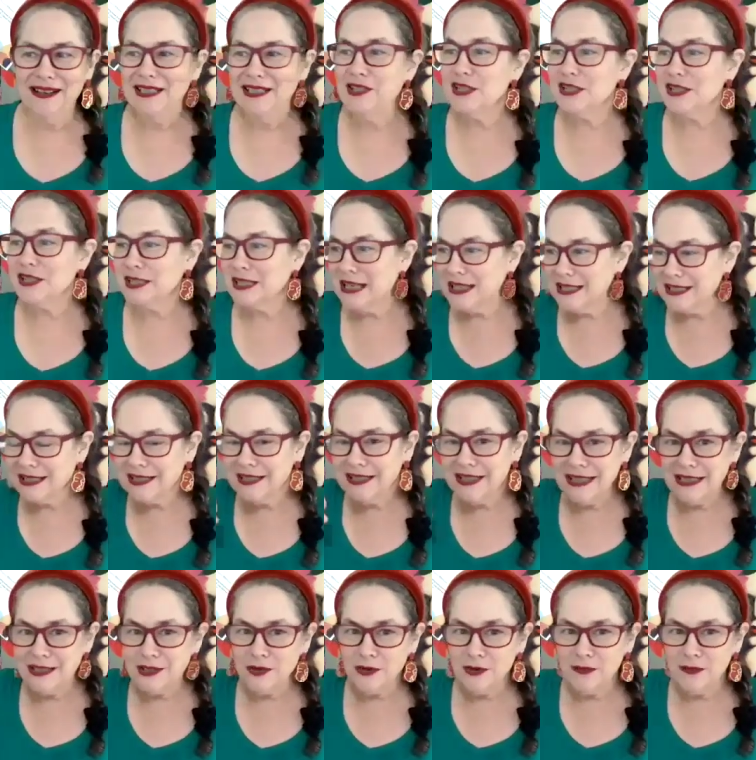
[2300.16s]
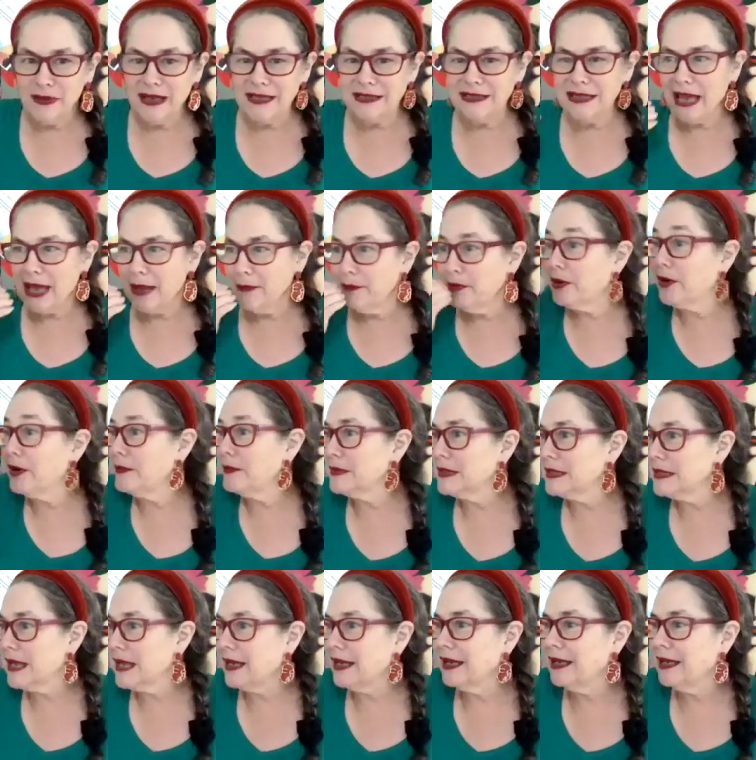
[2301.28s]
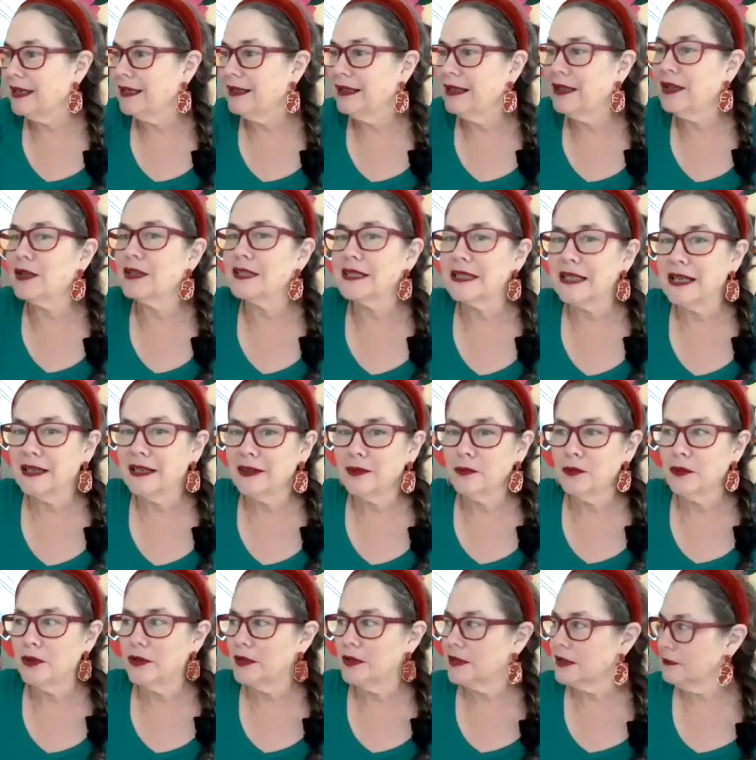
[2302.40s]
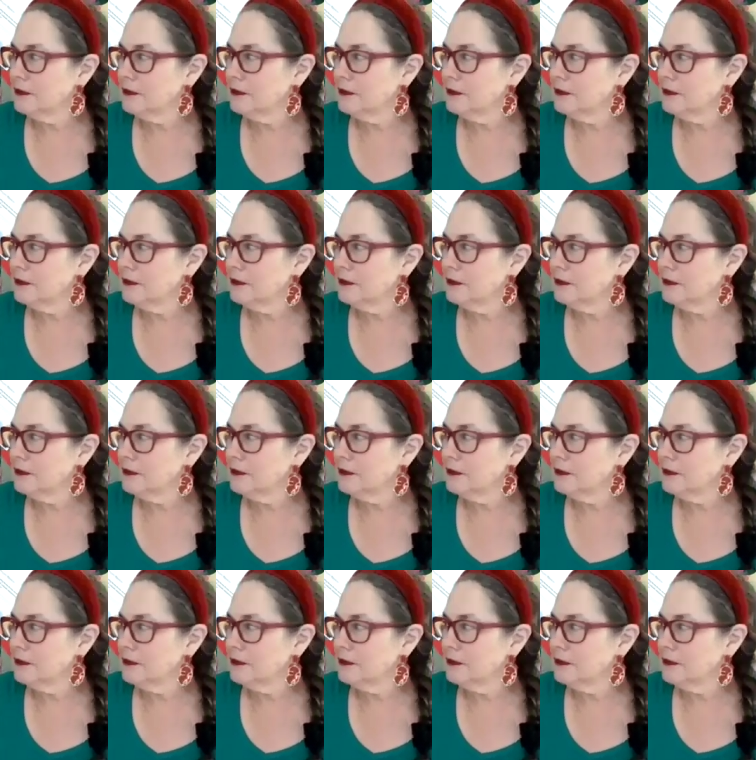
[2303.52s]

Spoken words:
Just as things are about to happen, I'm saying the words,